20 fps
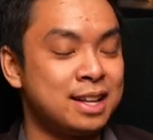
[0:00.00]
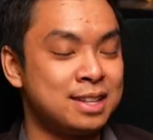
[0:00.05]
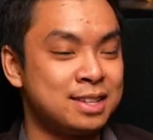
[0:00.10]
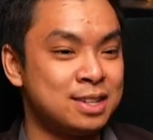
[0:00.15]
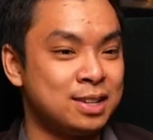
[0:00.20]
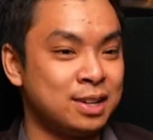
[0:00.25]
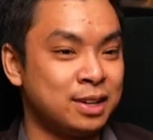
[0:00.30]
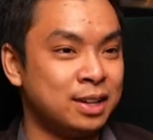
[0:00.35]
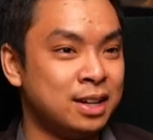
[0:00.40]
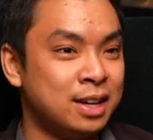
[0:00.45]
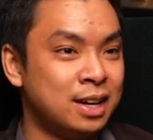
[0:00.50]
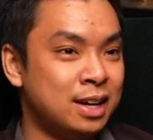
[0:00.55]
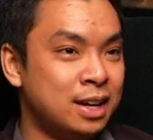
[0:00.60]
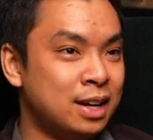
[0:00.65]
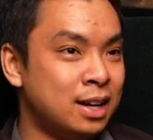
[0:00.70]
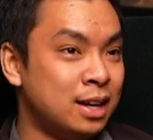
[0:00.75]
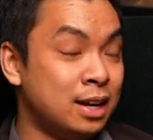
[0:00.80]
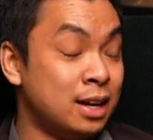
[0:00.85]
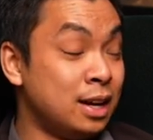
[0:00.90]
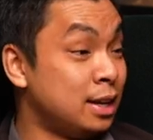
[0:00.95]
So,
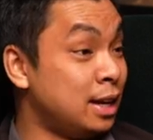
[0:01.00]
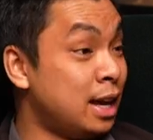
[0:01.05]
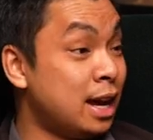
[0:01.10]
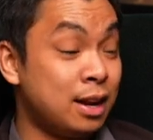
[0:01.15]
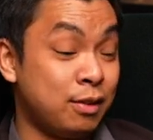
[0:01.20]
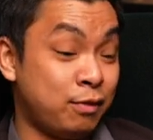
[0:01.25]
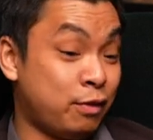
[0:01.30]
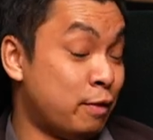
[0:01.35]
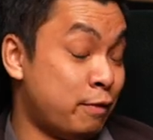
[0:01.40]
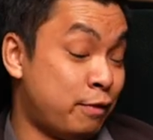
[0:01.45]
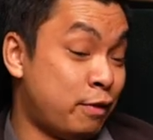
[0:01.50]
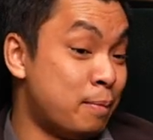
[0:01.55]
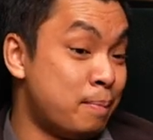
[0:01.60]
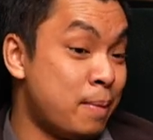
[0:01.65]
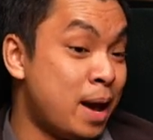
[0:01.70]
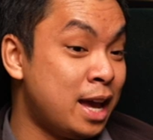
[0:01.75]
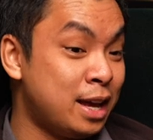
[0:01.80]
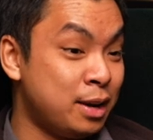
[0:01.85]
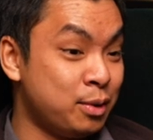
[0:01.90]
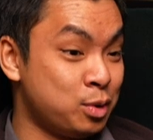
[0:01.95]
yeah, for, for
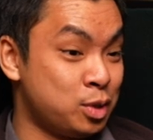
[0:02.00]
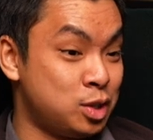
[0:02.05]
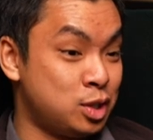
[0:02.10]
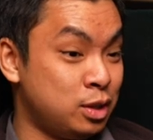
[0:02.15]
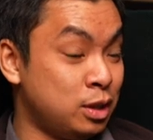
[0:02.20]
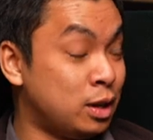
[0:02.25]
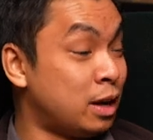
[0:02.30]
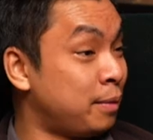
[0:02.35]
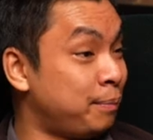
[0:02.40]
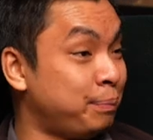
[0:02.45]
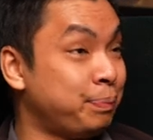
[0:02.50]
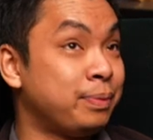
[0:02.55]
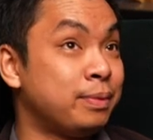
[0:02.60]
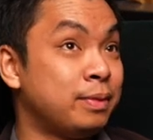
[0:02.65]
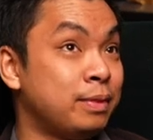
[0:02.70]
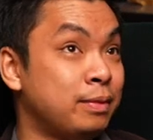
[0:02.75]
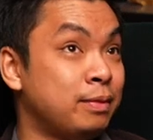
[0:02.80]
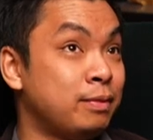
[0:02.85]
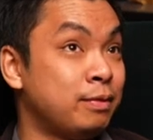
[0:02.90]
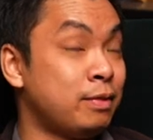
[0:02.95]
me, it was, you know,
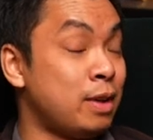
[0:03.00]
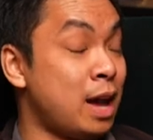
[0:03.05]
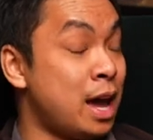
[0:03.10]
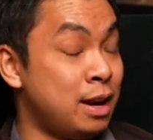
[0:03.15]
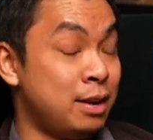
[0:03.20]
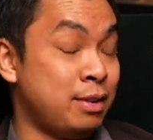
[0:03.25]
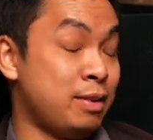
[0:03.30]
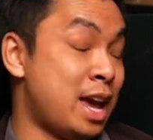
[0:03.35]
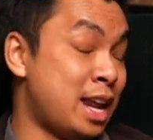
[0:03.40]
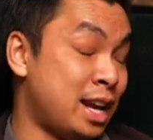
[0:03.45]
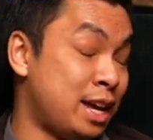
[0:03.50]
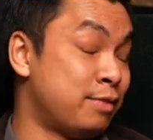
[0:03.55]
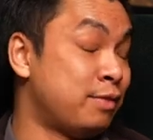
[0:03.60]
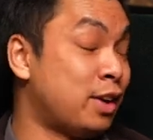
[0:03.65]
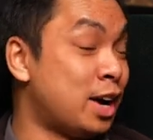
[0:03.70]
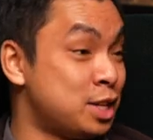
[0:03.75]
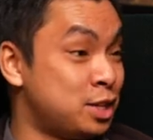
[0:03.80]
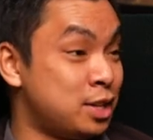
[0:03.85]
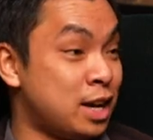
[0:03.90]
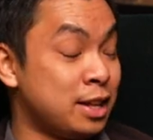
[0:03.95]
and any
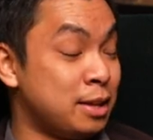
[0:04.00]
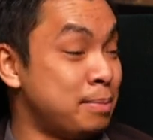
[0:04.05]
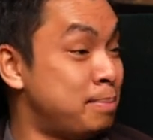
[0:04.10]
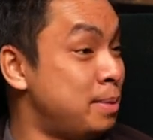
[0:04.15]
advice to other